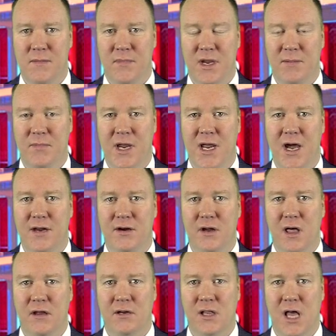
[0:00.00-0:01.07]
making my
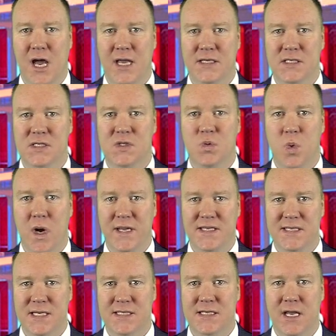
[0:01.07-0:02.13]
$100 clients
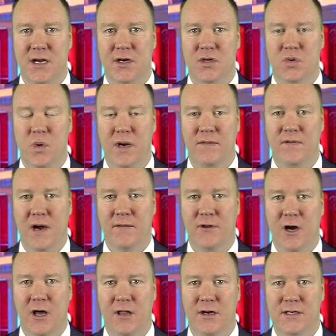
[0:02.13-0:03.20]

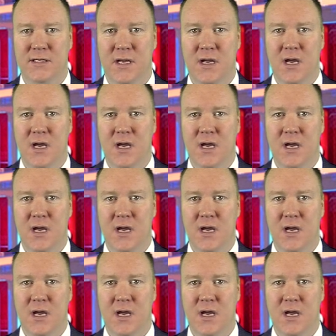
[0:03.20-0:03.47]
$2,625.